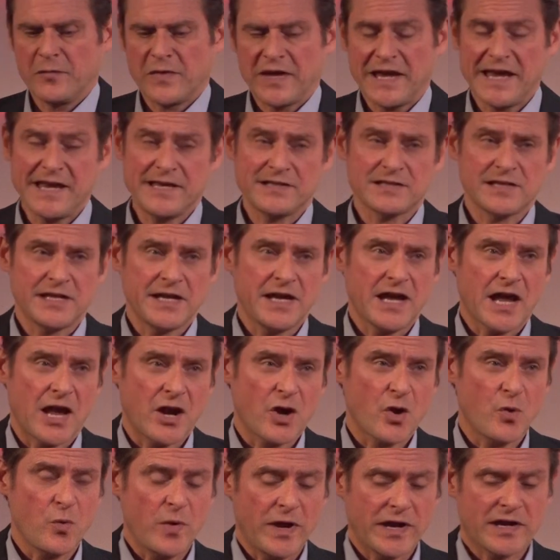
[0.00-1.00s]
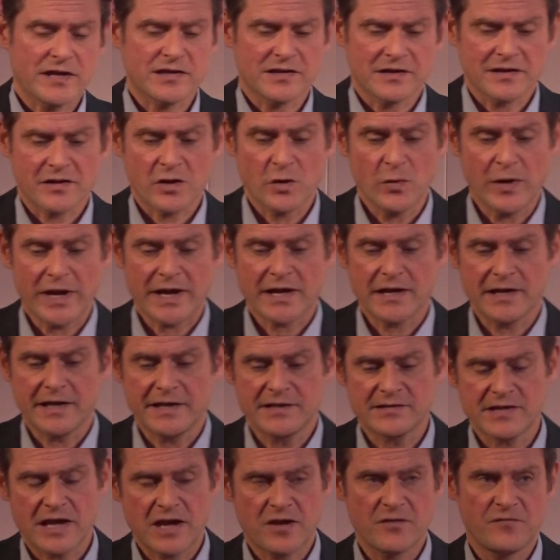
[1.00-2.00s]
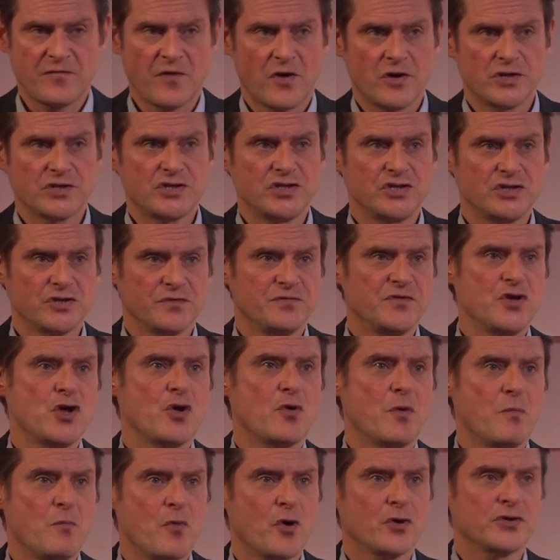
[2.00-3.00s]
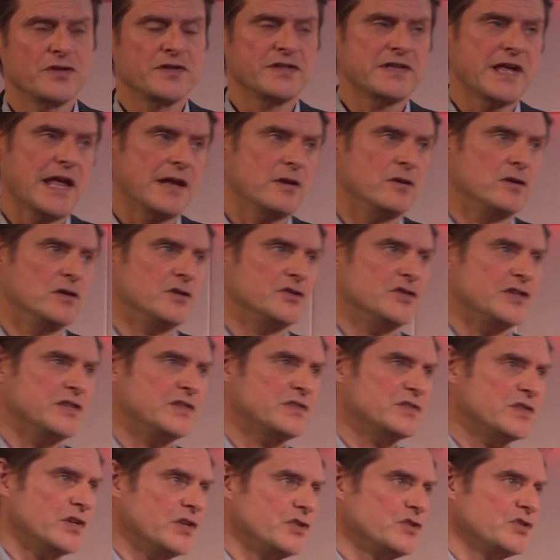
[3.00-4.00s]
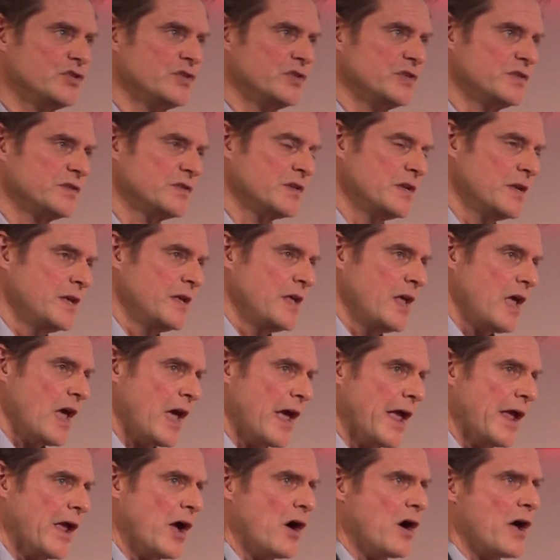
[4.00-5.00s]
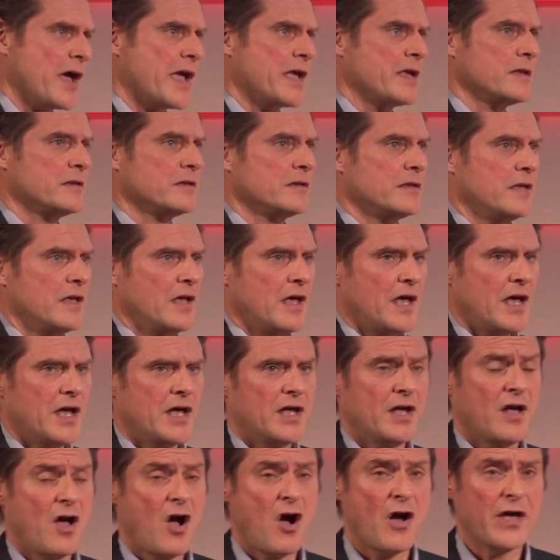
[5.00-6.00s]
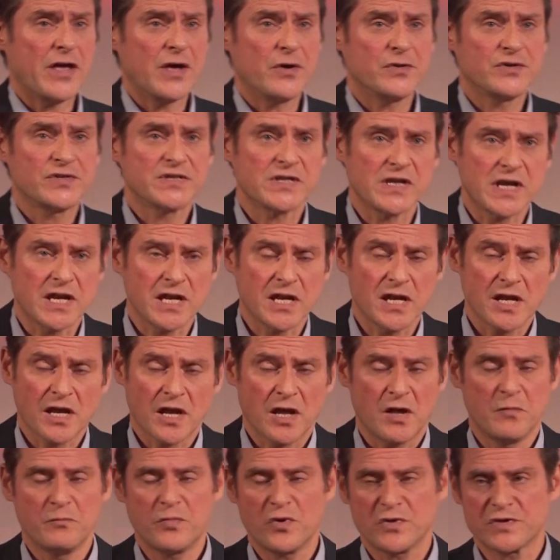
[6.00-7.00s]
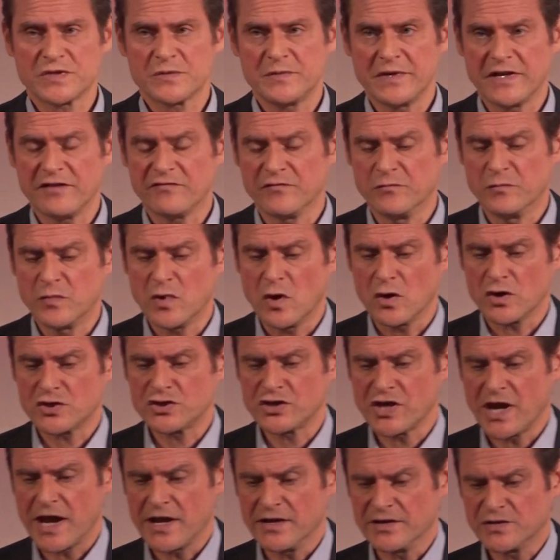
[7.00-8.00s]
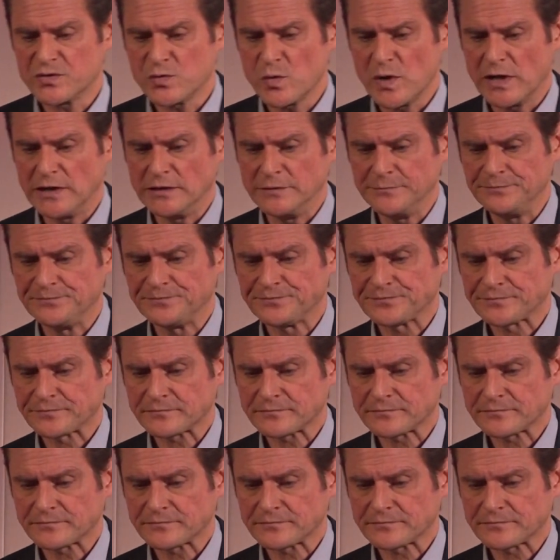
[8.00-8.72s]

easily and quickly take advantage of new and modern technologies such as AI, IoT, and possibly even blockchain as well,